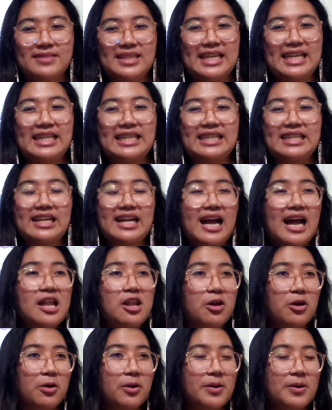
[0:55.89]
In
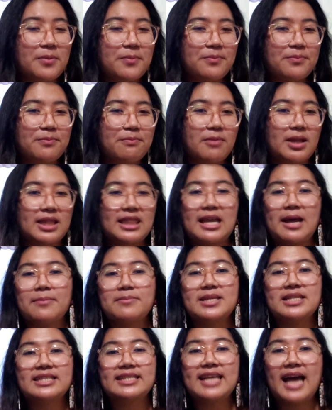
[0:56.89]
Tagalog, mata
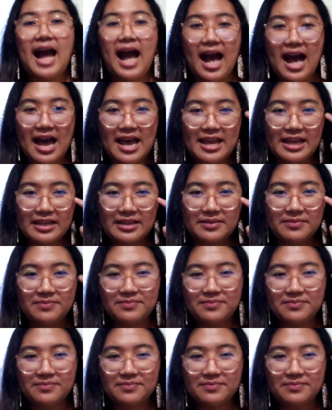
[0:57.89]
means eye.